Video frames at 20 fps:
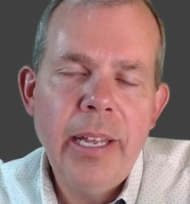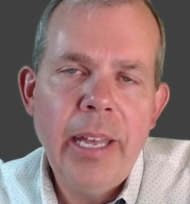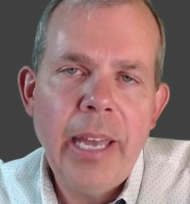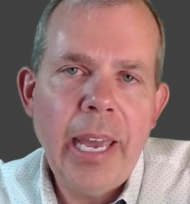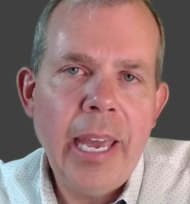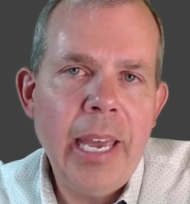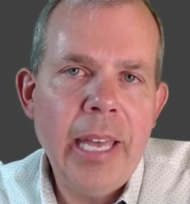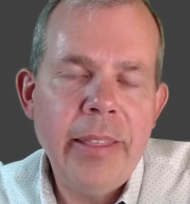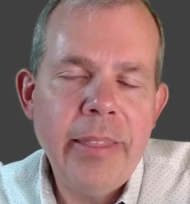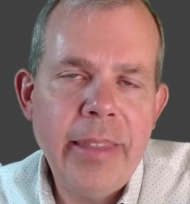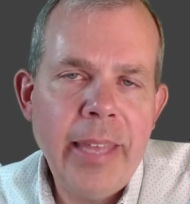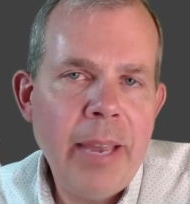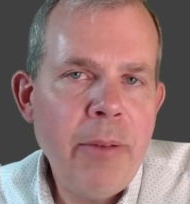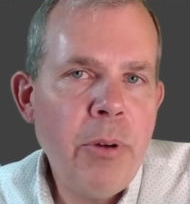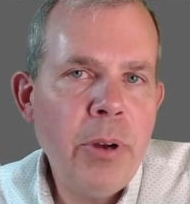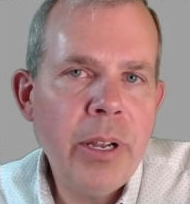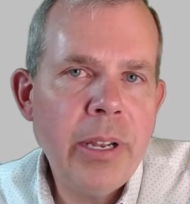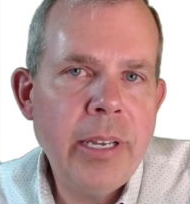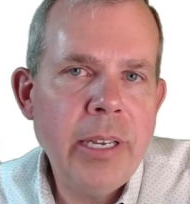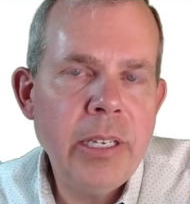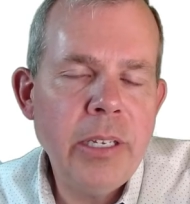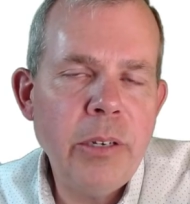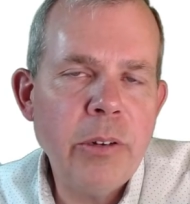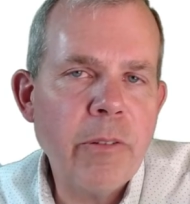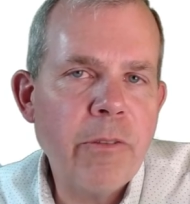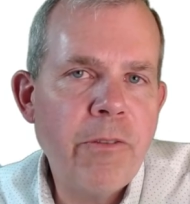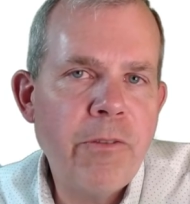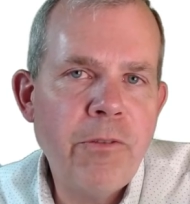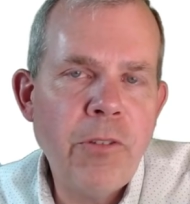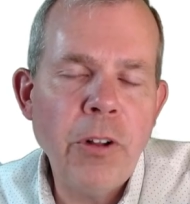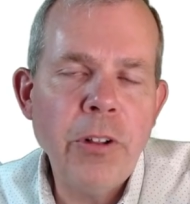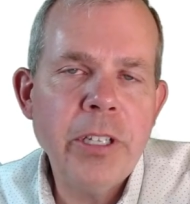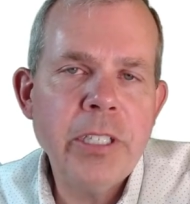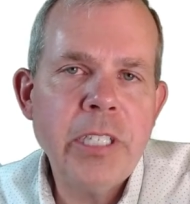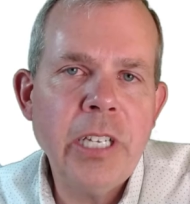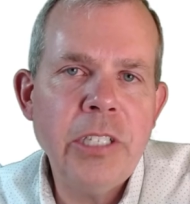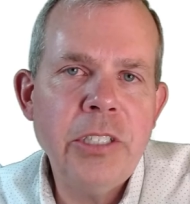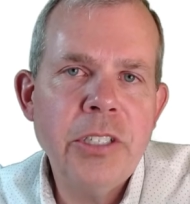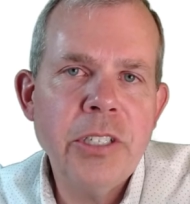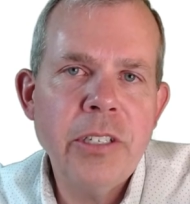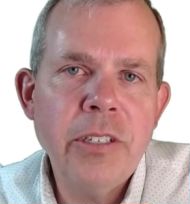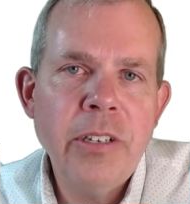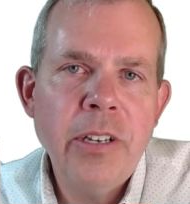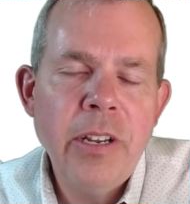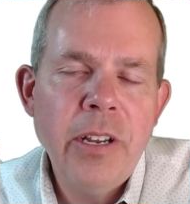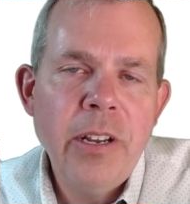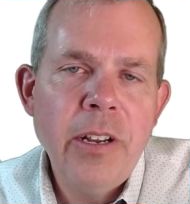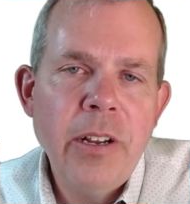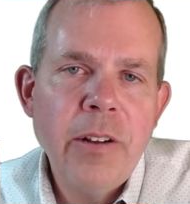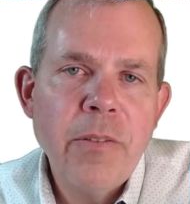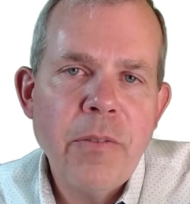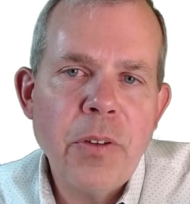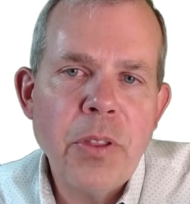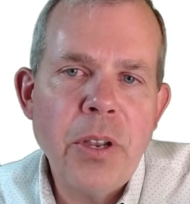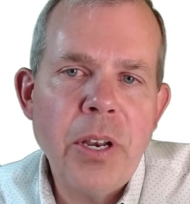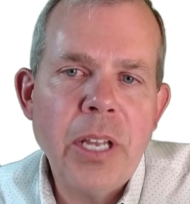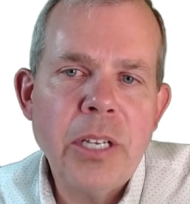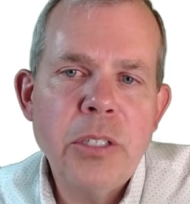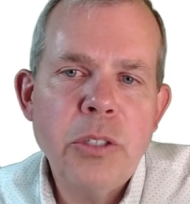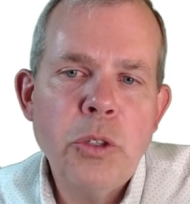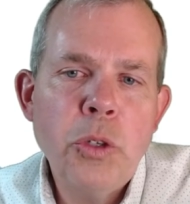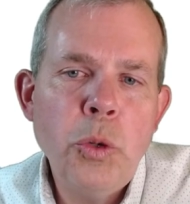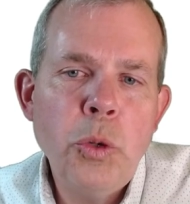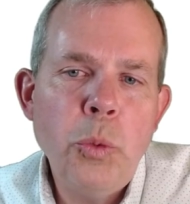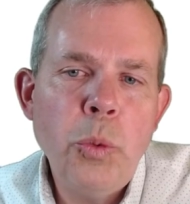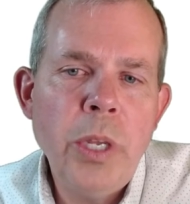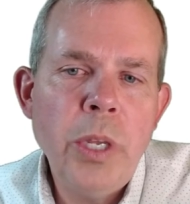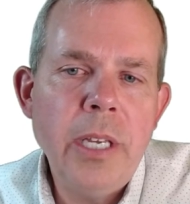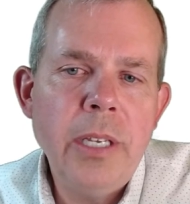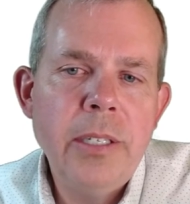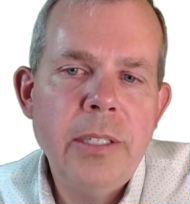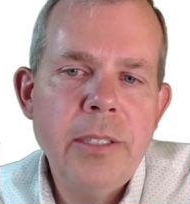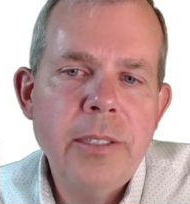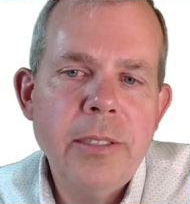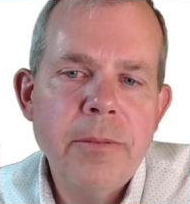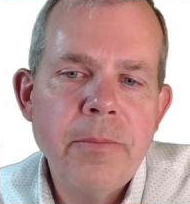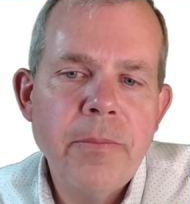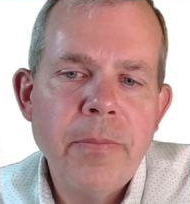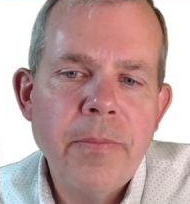And they will get your full attention for the next 2 weeks.